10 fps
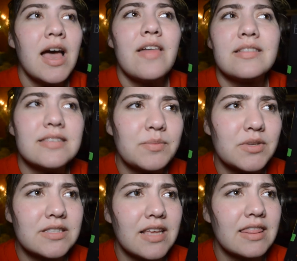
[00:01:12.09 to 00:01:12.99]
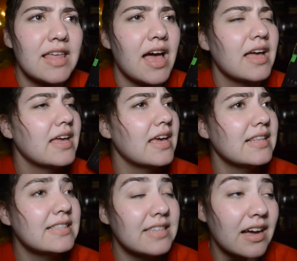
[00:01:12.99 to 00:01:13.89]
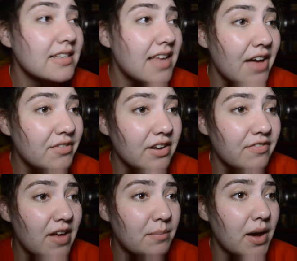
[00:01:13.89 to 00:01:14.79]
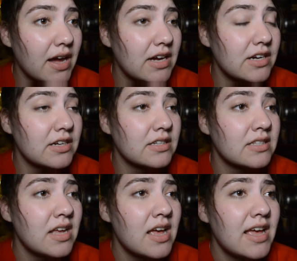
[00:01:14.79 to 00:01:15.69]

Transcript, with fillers: And then someone said that it does have enough vampires,